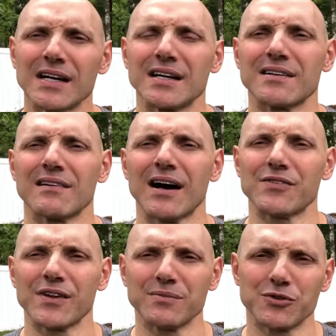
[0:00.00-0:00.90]
It
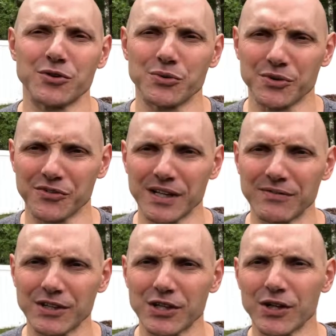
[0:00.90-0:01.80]
allows them to
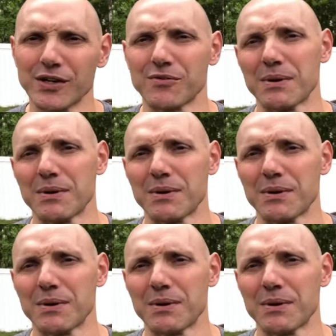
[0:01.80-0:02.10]
receive the goods.